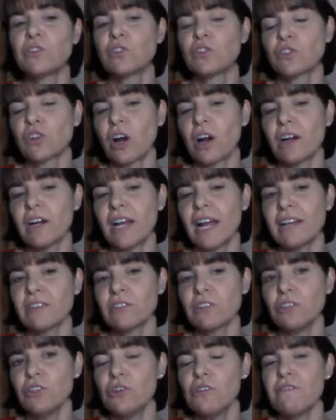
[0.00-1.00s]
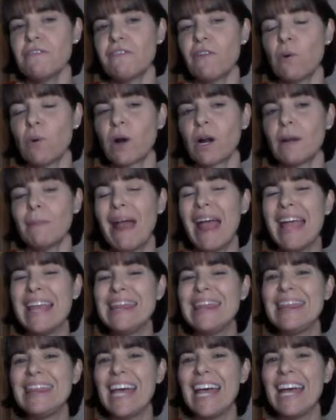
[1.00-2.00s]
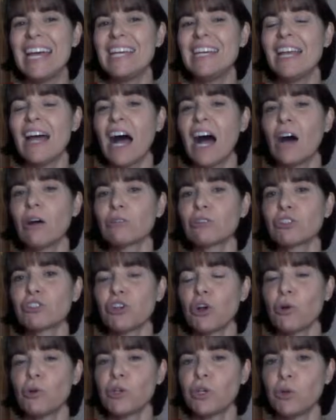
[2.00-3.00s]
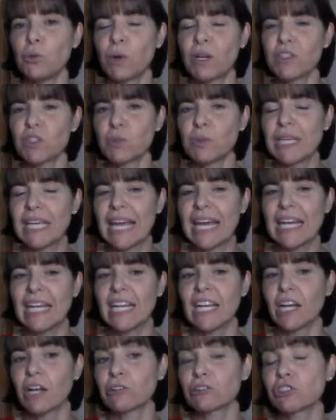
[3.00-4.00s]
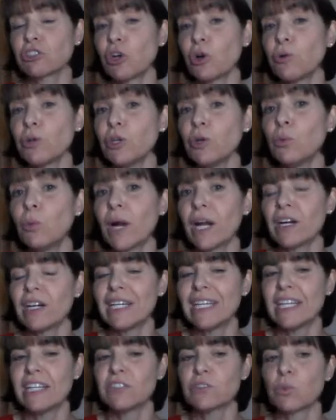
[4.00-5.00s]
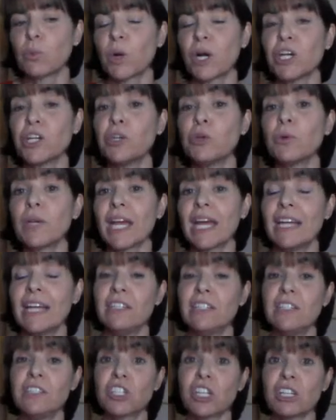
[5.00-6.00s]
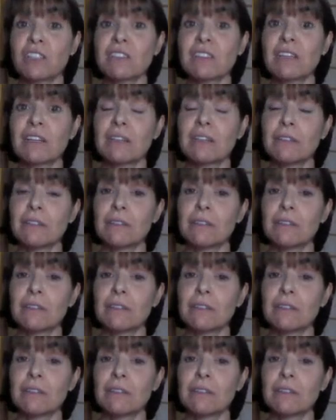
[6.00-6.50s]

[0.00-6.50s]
start as a new form, and then I'll show you, once we get in, I'll show you where it is, where you can just